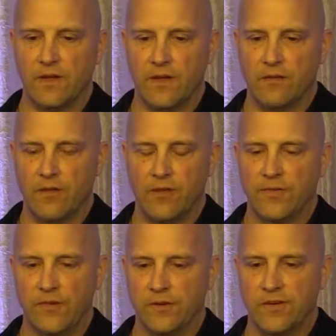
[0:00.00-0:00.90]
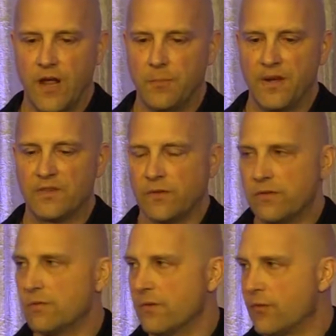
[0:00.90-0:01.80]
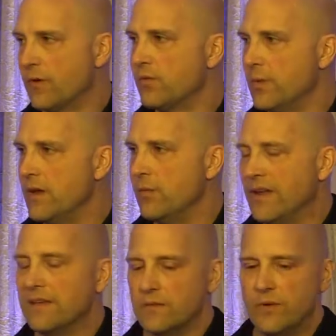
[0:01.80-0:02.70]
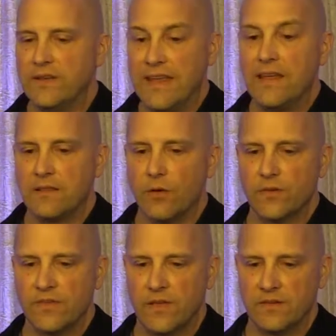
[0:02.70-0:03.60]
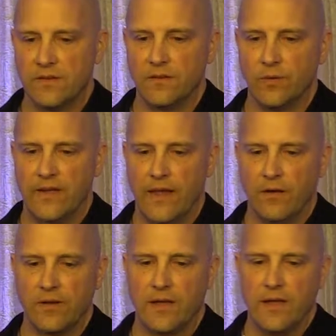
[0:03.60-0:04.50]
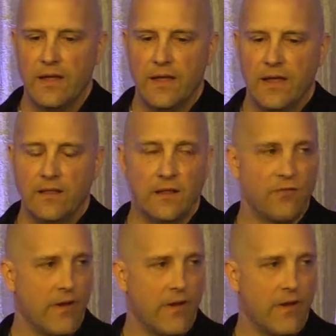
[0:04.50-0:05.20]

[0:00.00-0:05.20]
of certain topics. So, of course, we take those things into account. And then